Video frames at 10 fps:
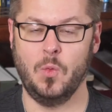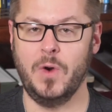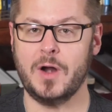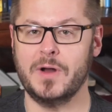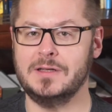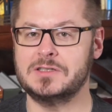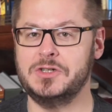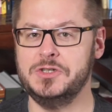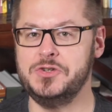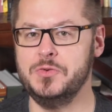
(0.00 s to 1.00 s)
Where else
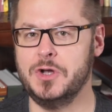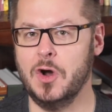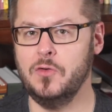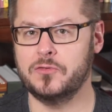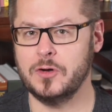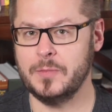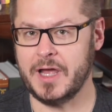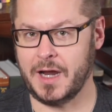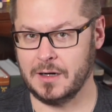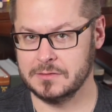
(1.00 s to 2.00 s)
could you go from
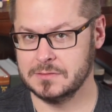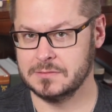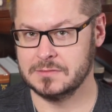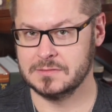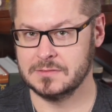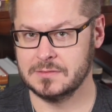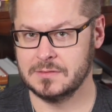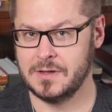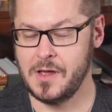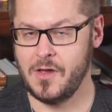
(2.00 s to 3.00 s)
there?
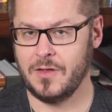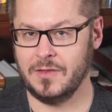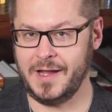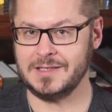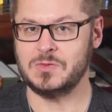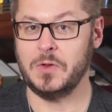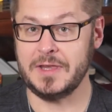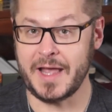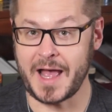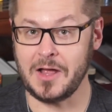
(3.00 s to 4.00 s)
That's what
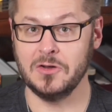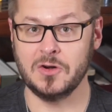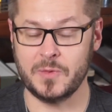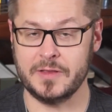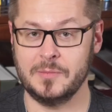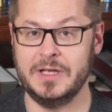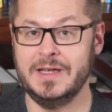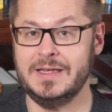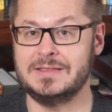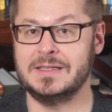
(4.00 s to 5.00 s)
the algorithm
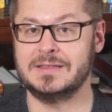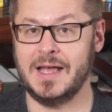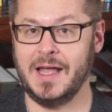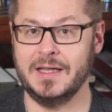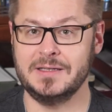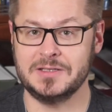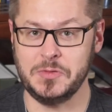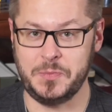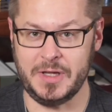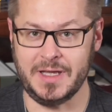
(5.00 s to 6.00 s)
is designed
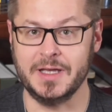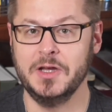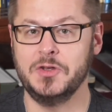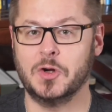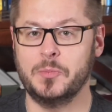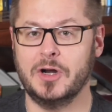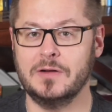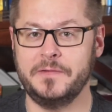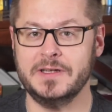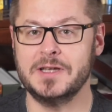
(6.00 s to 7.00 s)
to be, your
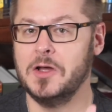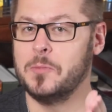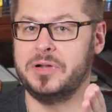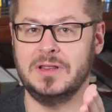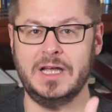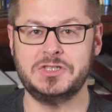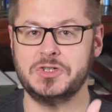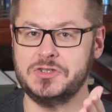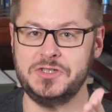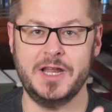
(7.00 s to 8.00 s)
perfect,
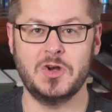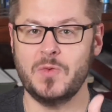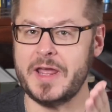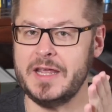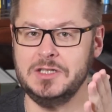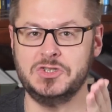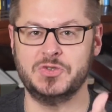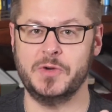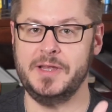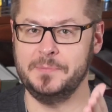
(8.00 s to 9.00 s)
pleasure-generating
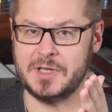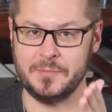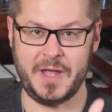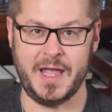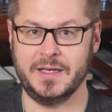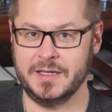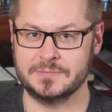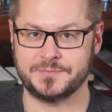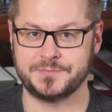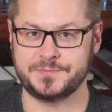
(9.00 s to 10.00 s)
dream companion.